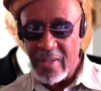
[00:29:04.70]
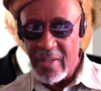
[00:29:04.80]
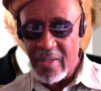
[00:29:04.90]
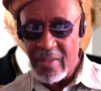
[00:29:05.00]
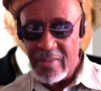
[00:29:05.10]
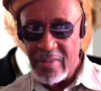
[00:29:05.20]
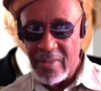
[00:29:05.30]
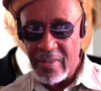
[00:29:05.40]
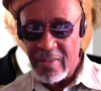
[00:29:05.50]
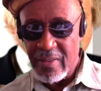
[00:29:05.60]
See,
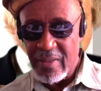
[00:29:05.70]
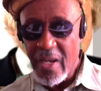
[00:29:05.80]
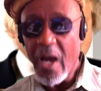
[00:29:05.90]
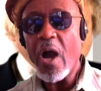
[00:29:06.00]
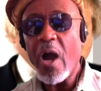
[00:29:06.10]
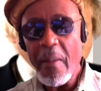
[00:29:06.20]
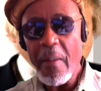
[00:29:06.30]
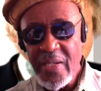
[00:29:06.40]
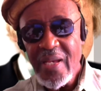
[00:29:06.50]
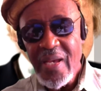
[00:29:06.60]
harmony,
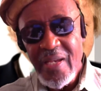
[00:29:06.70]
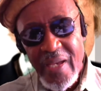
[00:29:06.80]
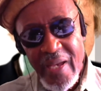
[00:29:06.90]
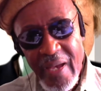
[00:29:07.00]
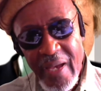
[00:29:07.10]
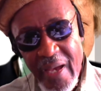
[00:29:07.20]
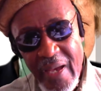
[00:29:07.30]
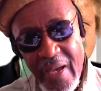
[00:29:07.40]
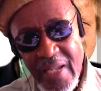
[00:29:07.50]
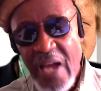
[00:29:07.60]
the
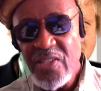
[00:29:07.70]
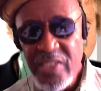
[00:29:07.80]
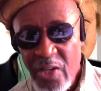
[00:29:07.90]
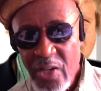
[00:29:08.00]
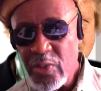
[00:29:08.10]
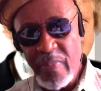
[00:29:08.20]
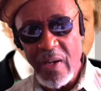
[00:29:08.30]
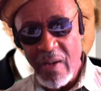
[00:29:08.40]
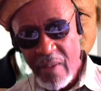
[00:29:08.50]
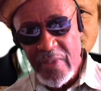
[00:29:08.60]
Hajj tell you it's about
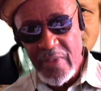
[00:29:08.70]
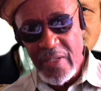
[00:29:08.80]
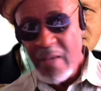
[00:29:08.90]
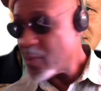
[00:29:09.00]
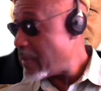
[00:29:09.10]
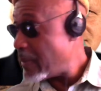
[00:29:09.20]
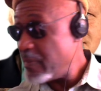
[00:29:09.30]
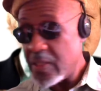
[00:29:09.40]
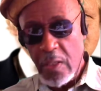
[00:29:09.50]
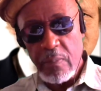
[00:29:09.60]
harmony because that means
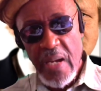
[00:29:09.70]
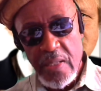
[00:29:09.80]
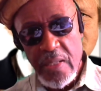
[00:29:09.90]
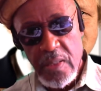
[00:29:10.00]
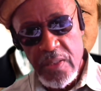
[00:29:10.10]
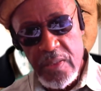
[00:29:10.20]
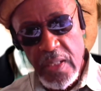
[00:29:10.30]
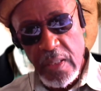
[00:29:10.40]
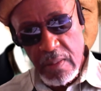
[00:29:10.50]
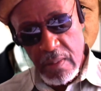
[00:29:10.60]
everybody's in sync,
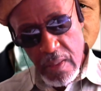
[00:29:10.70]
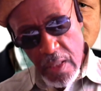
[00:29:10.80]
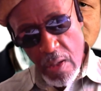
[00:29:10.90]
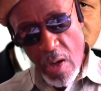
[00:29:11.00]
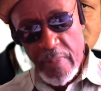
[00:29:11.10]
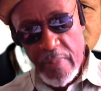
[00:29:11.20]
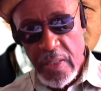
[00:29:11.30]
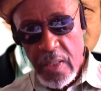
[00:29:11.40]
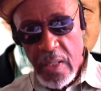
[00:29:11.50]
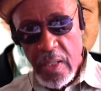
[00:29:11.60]
harmony
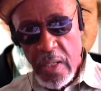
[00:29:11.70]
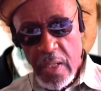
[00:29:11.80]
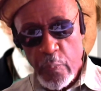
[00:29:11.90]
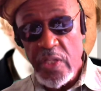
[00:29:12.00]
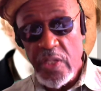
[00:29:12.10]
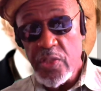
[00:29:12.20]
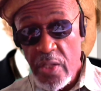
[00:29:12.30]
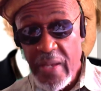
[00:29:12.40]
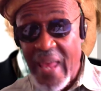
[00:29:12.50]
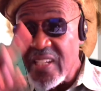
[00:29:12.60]
with each other and
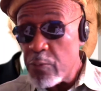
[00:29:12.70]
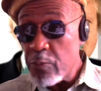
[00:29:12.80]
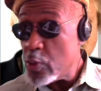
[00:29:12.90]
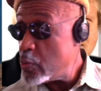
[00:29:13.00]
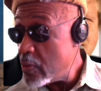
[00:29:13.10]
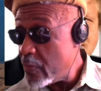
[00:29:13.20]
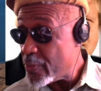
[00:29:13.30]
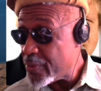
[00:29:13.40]
then with the universe.